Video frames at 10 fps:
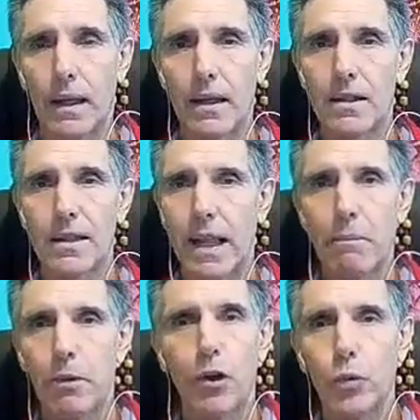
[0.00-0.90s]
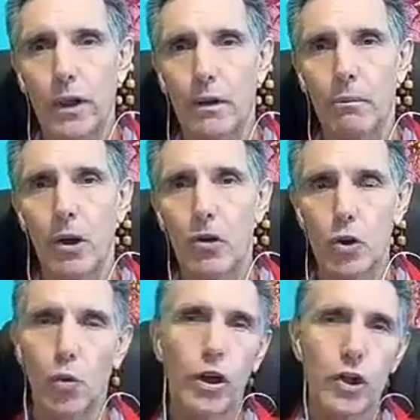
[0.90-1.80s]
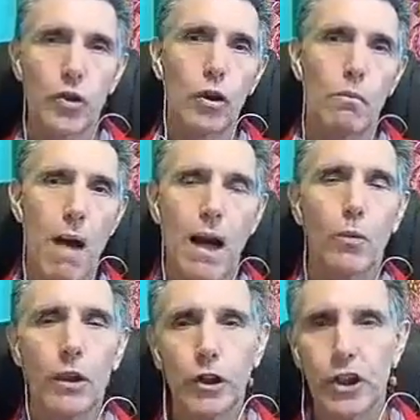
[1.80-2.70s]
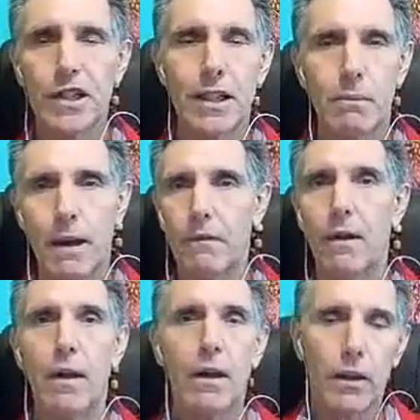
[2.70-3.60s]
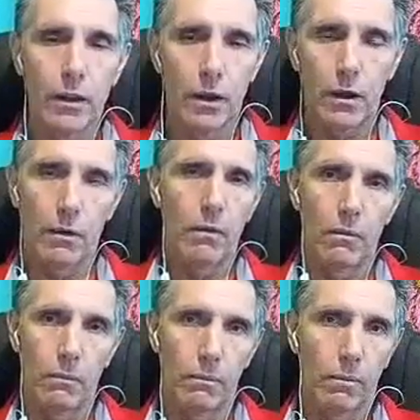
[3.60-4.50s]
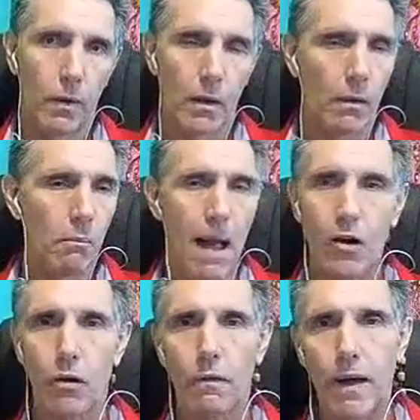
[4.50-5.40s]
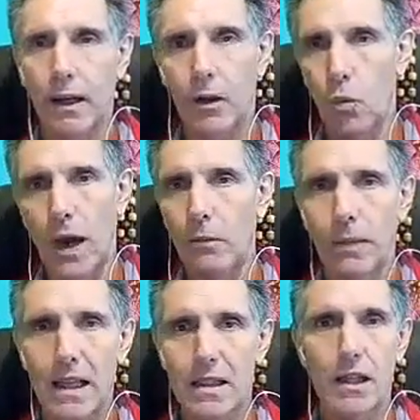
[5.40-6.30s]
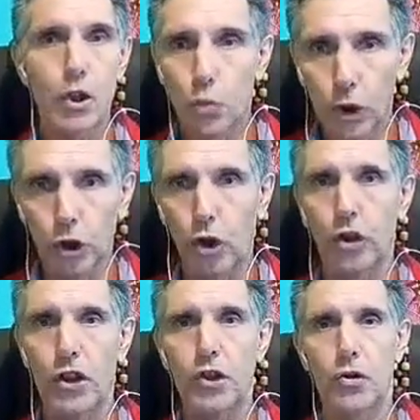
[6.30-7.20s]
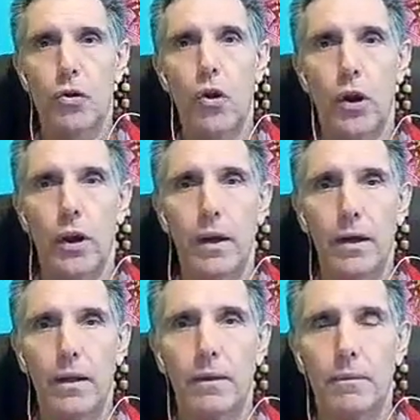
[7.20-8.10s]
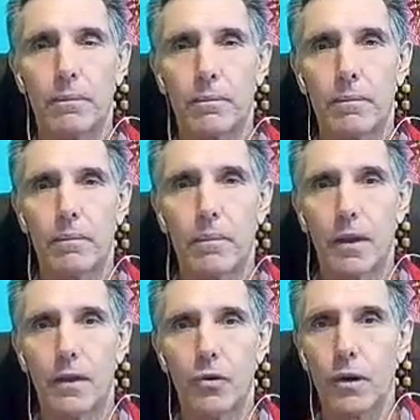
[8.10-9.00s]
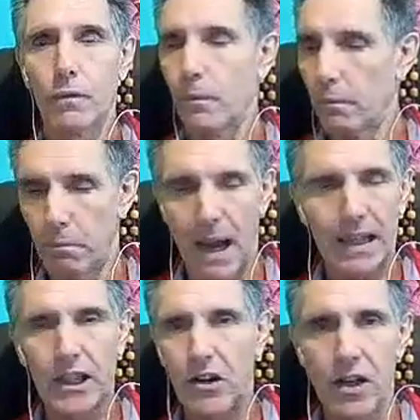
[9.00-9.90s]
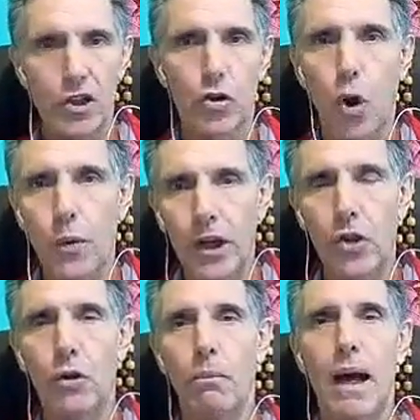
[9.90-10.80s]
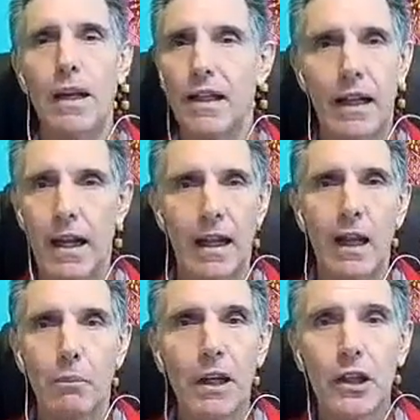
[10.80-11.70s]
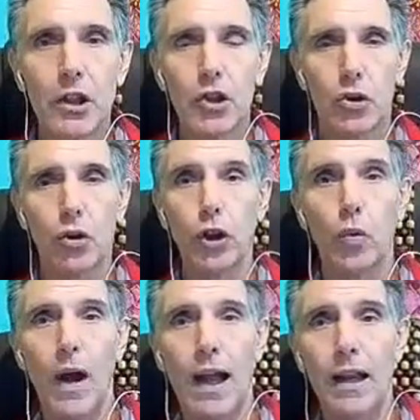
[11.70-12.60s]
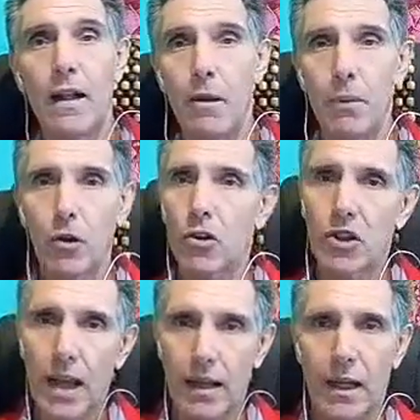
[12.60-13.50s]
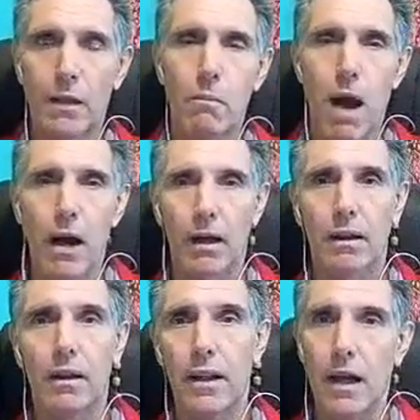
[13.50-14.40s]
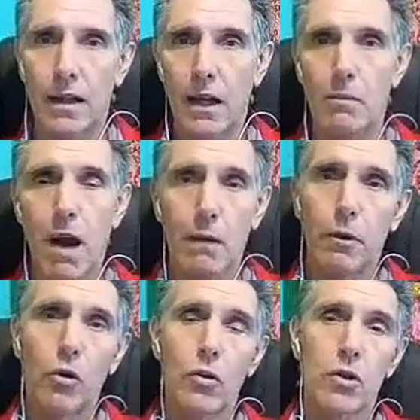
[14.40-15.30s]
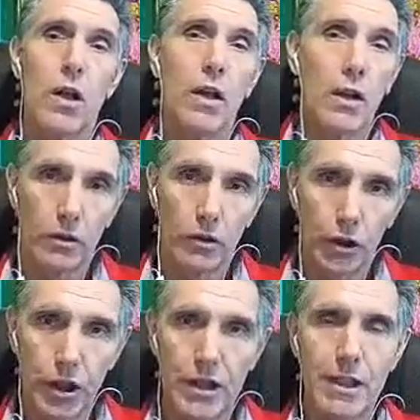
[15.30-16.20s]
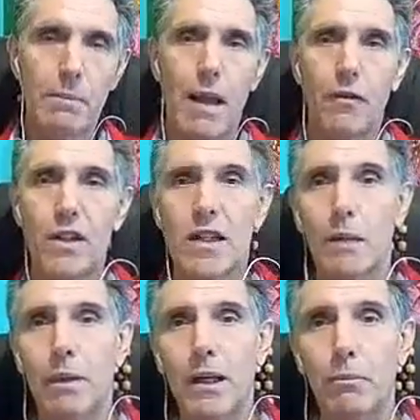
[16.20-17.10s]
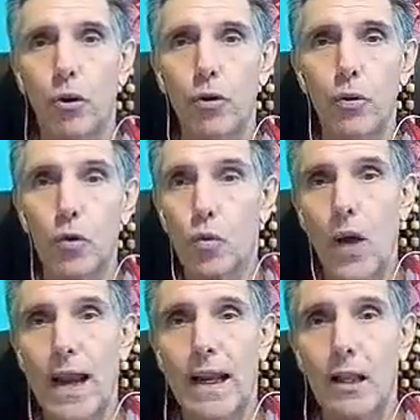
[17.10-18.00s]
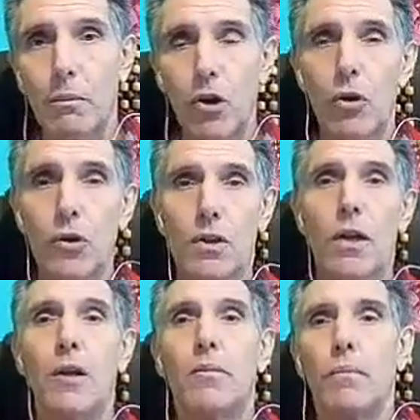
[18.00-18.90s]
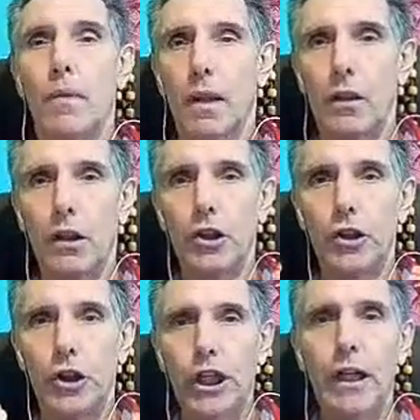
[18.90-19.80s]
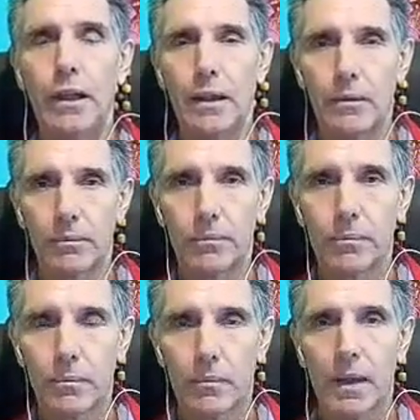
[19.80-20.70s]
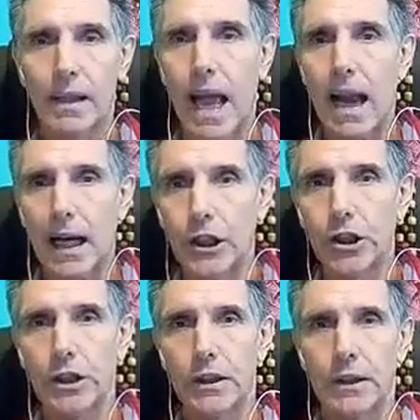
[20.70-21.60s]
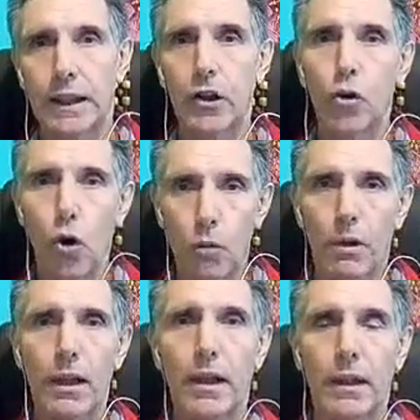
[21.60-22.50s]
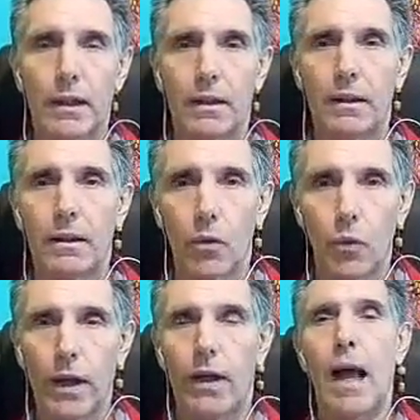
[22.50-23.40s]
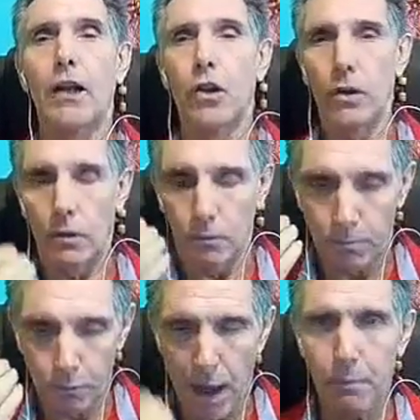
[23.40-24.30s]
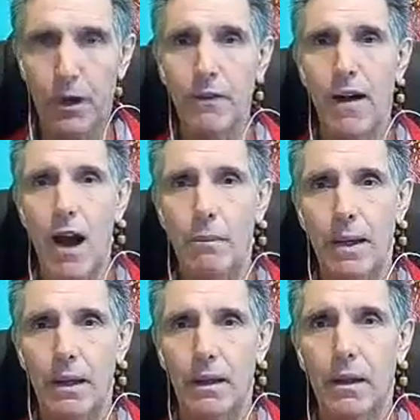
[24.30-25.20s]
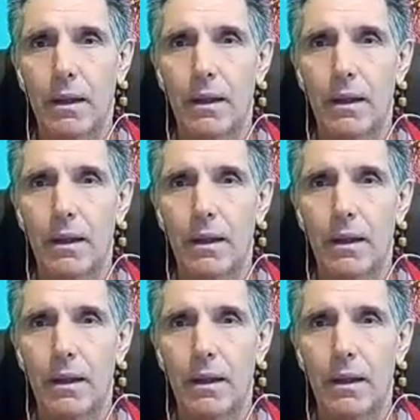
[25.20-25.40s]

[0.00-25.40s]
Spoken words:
is tempered with, because what is not marked with GCMF, the macrophage, the white blood cells, will not destroy. You have bacteria growing in your body that are not being destroyed. Why? Because they are not marked. They are not marked because GCMF is not being produced. Why not? Because the gene, NAGA gene, that normally, when under proper environment,